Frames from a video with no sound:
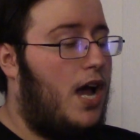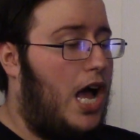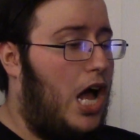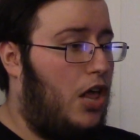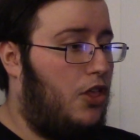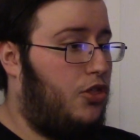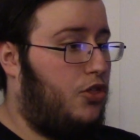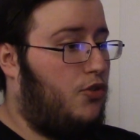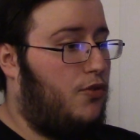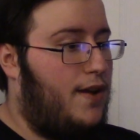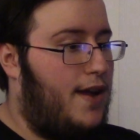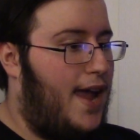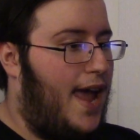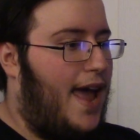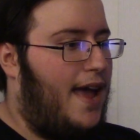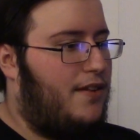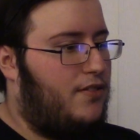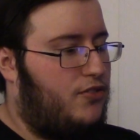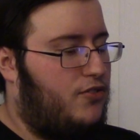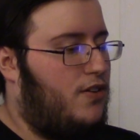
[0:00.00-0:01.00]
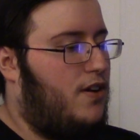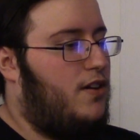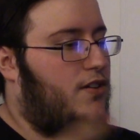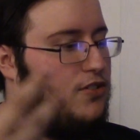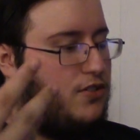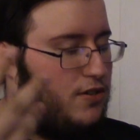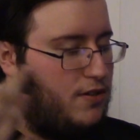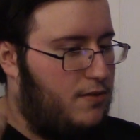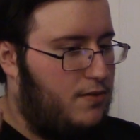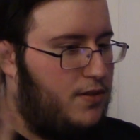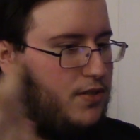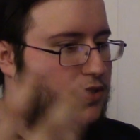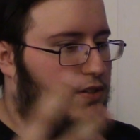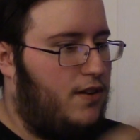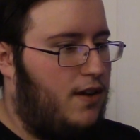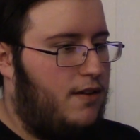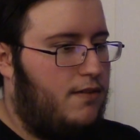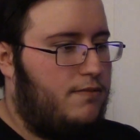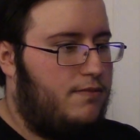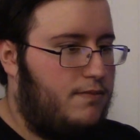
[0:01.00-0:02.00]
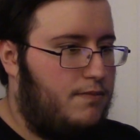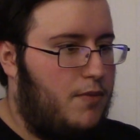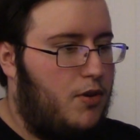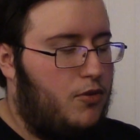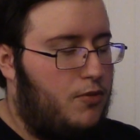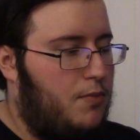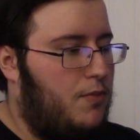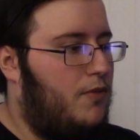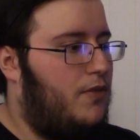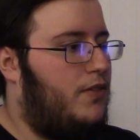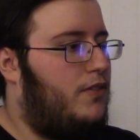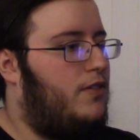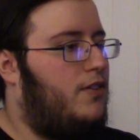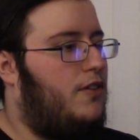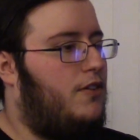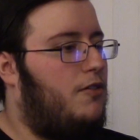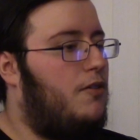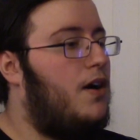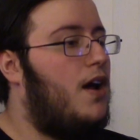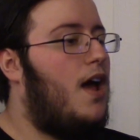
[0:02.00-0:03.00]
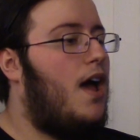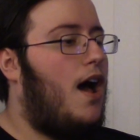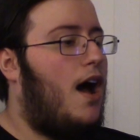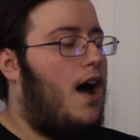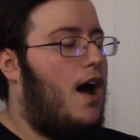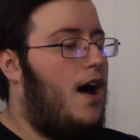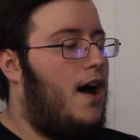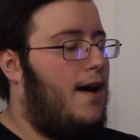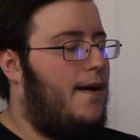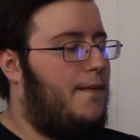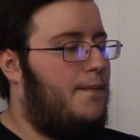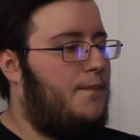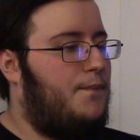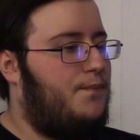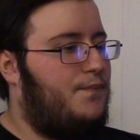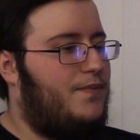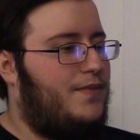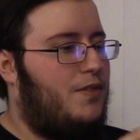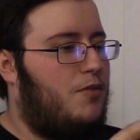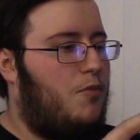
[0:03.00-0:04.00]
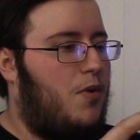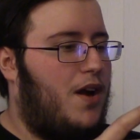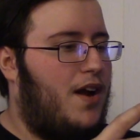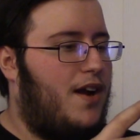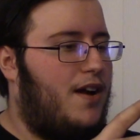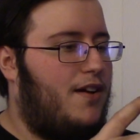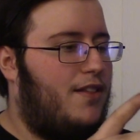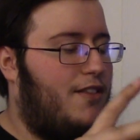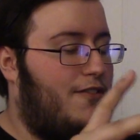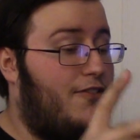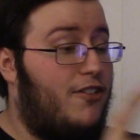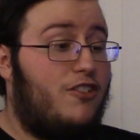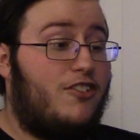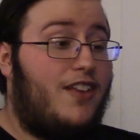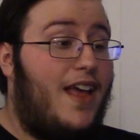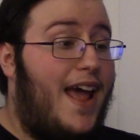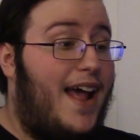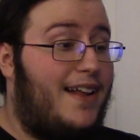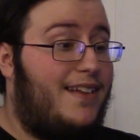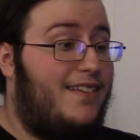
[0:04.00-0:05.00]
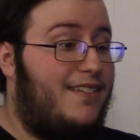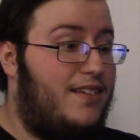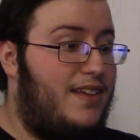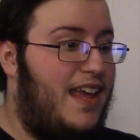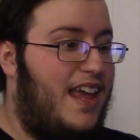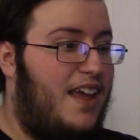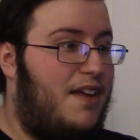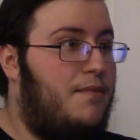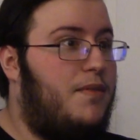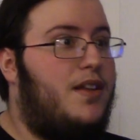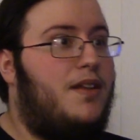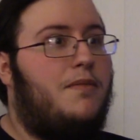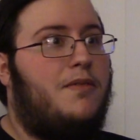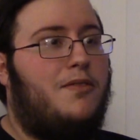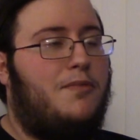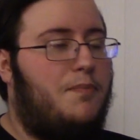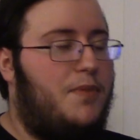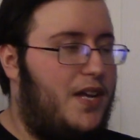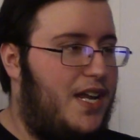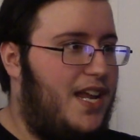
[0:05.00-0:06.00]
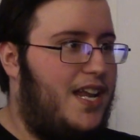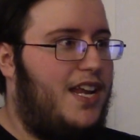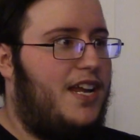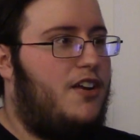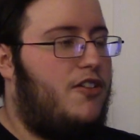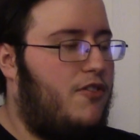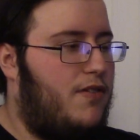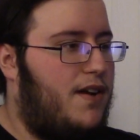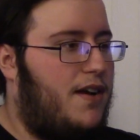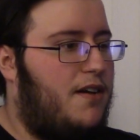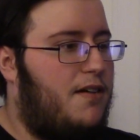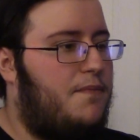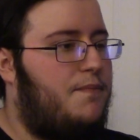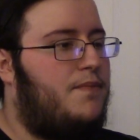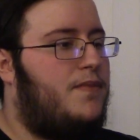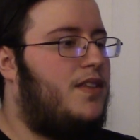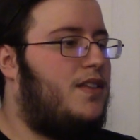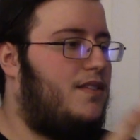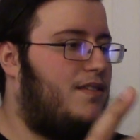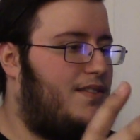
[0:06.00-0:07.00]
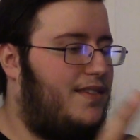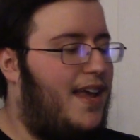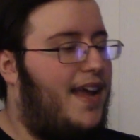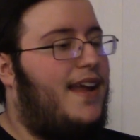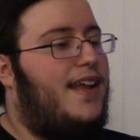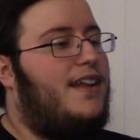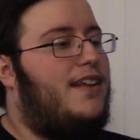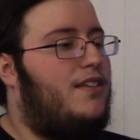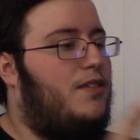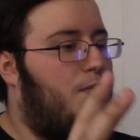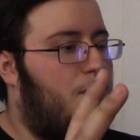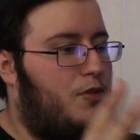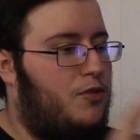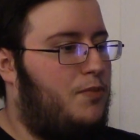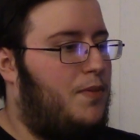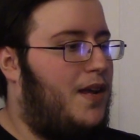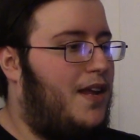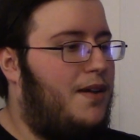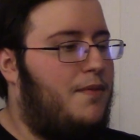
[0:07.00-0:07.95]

a three-act structure, which, you know, most movies do, where the first act is him in his beginning career, second is supposed to be